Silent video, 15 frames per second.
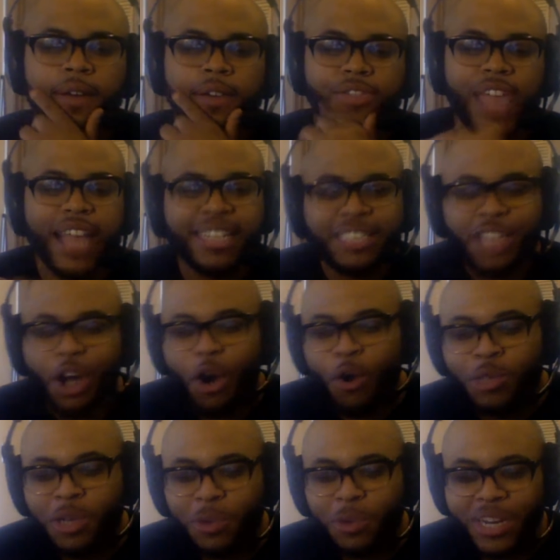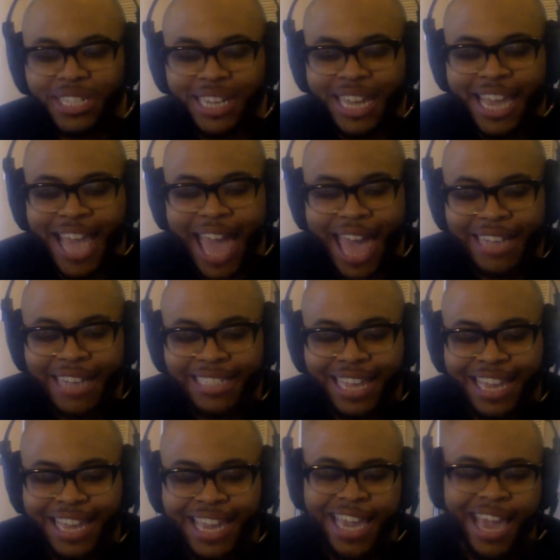That's the only reason he acts
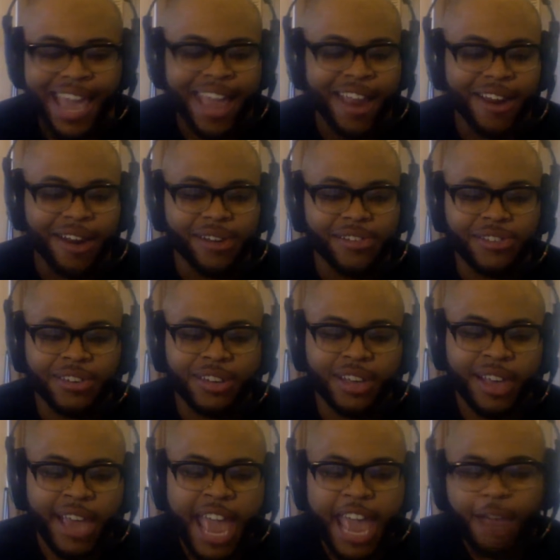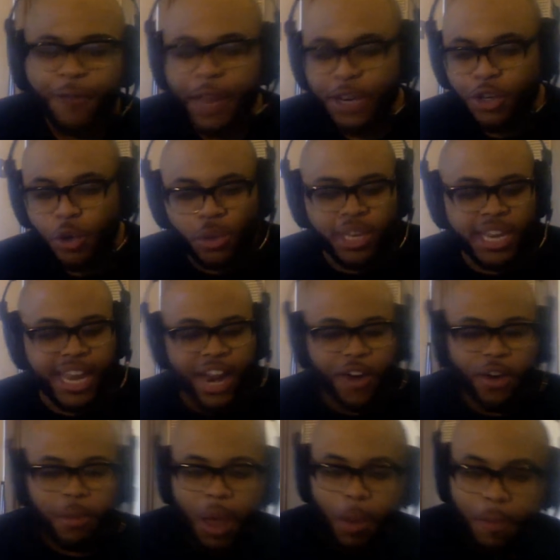like he cares. If he truly cared
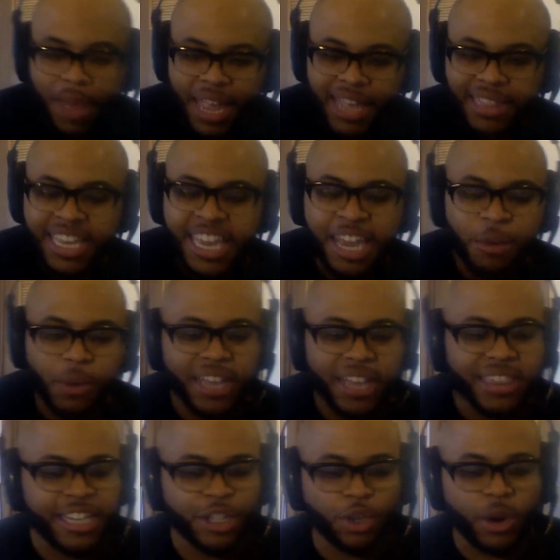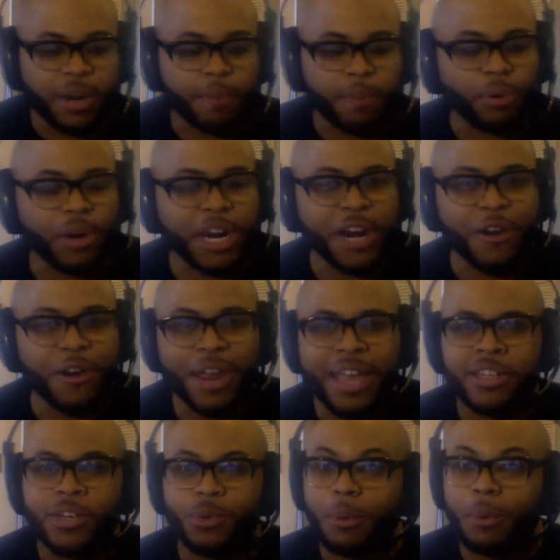about Bailey, he would at least try to bring her
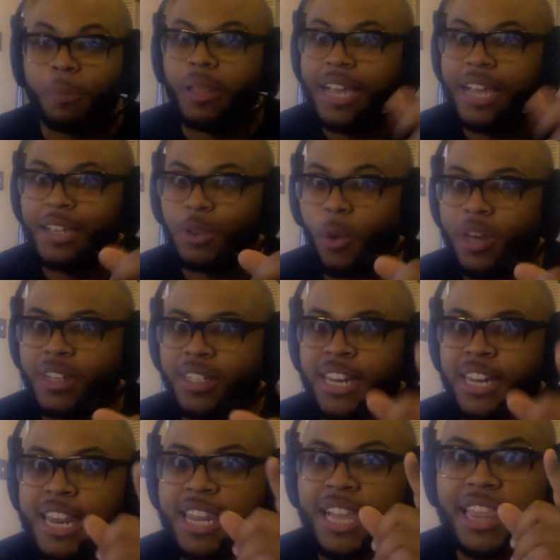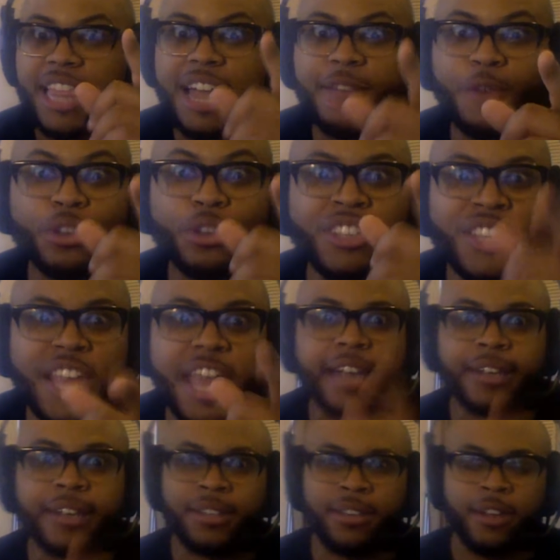in to replace Winston in the level
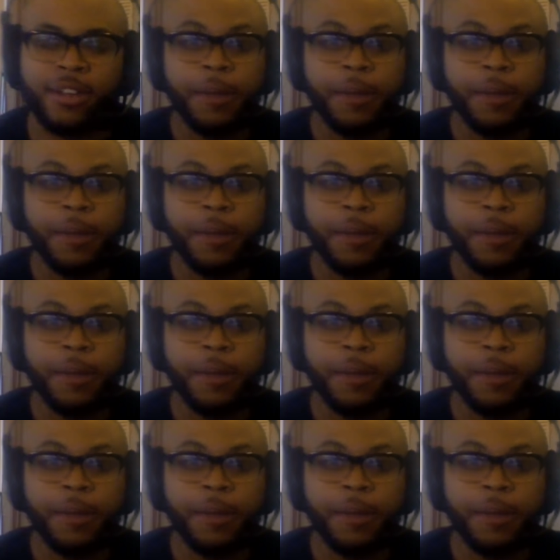6.